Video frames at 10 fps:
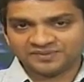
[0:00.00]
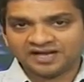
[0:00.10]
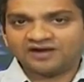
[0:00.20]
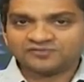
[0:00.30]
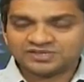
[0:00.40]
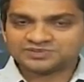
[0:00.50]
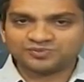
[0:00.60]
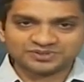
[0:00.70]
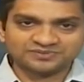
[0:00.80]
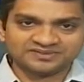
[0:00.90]
How it is
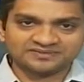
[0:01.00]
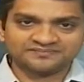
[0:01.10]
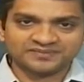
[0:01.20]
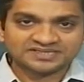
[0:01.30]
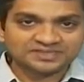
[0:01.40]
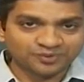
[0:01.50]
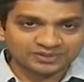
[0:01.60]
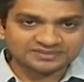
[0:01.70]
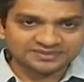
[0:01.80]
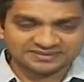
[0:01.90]
possible? Is it
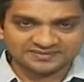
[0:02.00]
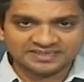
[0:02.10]
possible?